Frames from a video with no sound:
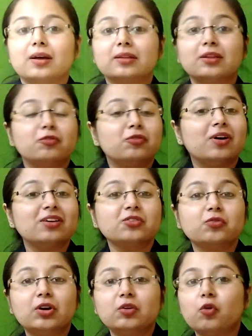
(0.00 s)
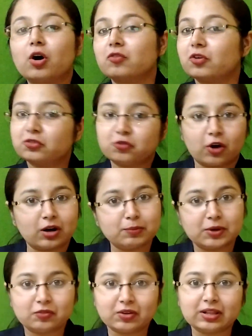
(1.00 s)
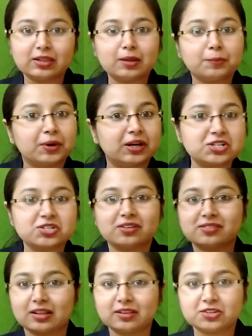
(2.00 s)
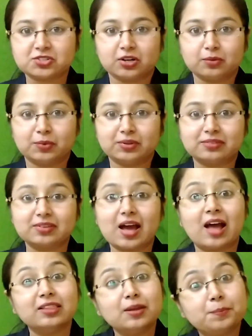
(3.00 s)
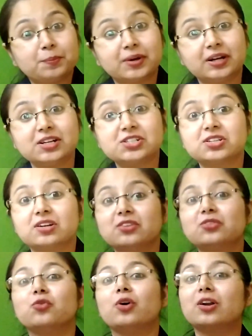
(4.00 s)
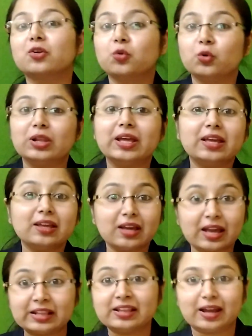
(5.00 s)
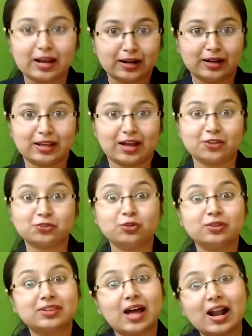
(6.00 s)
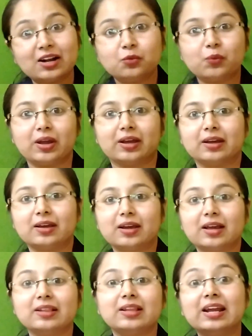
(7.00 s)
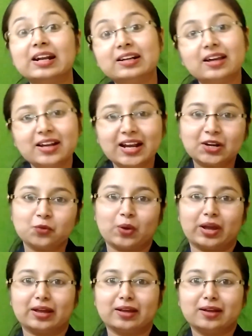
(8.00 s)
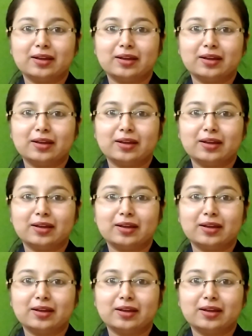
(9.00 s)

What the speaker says: the First World War was fought between the Britishers and the Germans, and the Britishers were ruling in India. So, that way, in indirect way,